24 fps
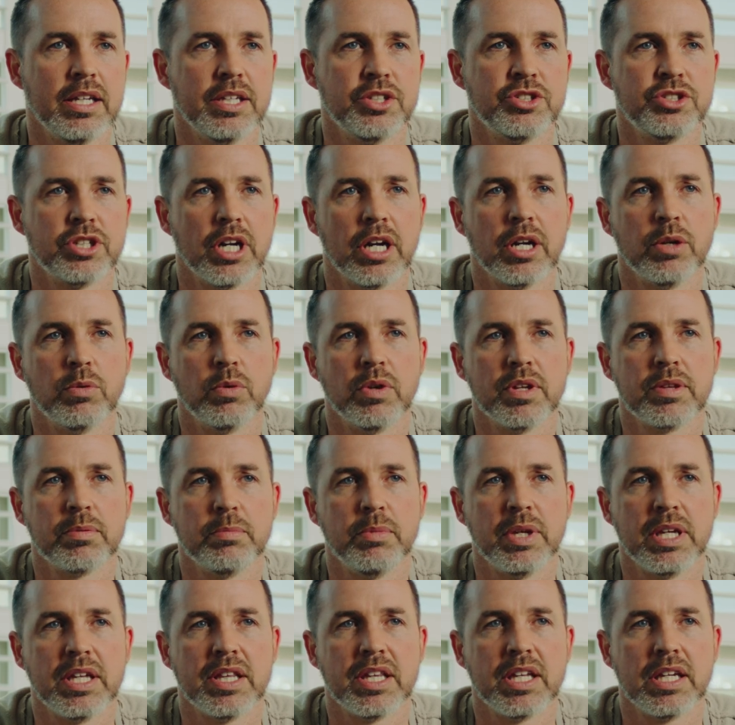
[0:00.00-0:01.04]
he shared with
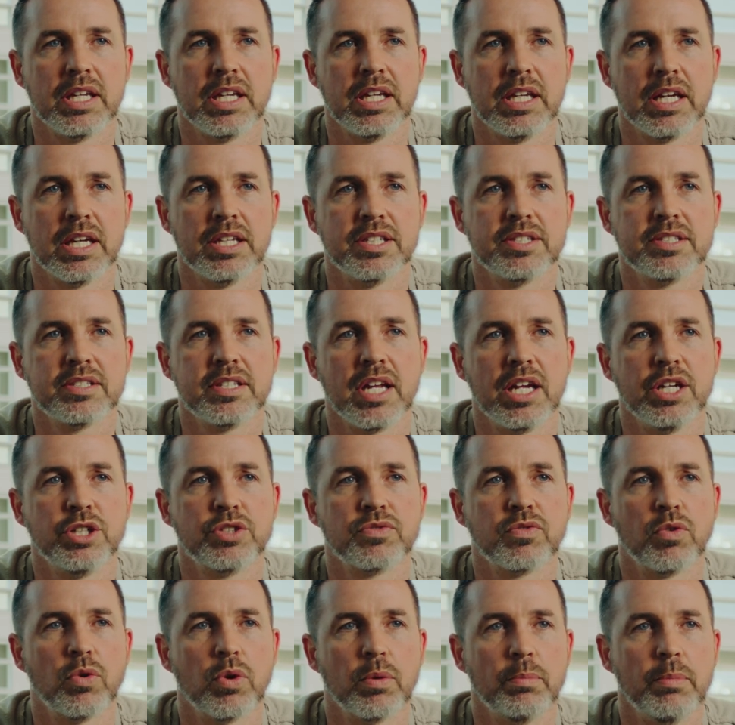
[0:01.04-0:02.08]
me that he had stage
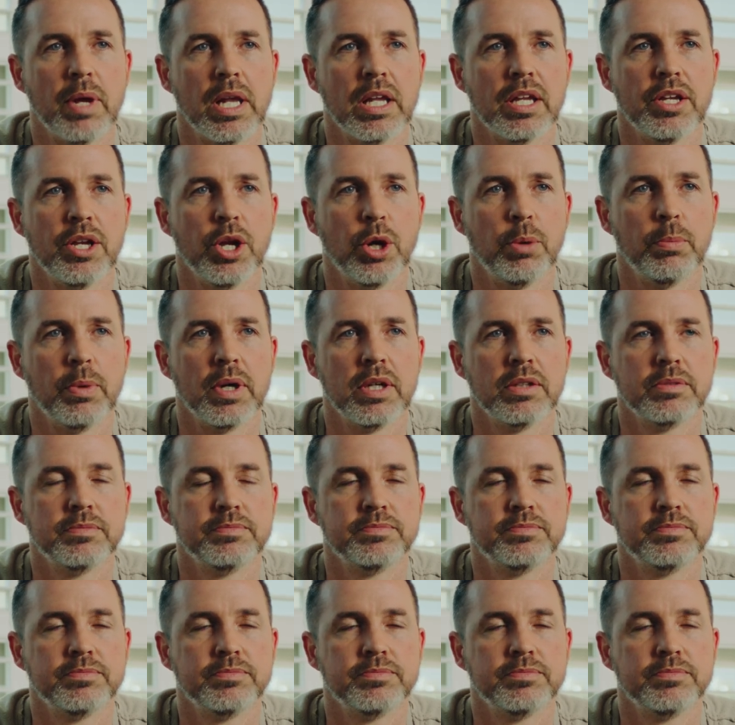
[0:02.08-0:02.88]
4 melanoma.